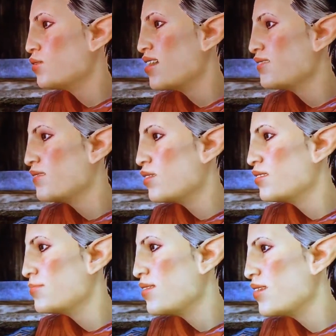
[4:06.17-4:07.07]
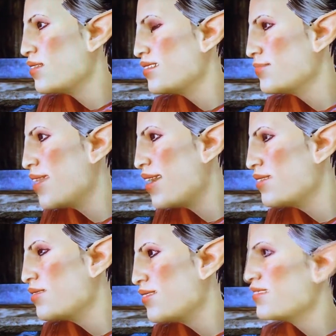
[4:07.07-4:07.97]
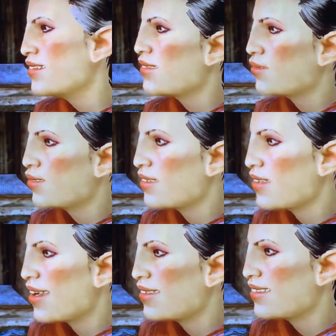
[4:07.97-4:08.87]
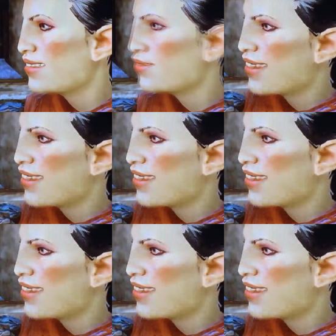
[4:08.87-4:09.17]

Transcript: For every bloody battlefield will gladly